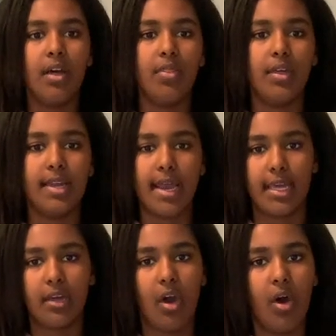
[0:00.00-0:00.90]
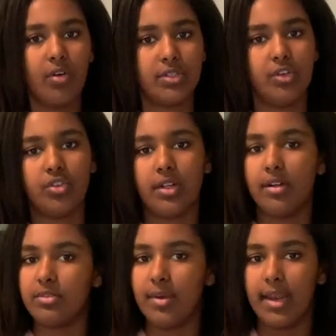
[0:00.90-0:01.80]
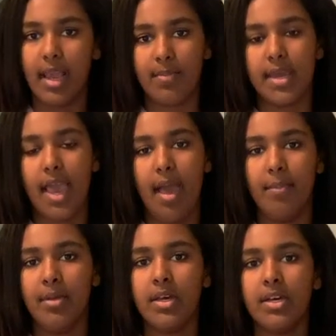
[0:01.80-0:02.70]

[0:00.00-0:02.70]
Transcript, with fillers: the dining halls usually close around eight p m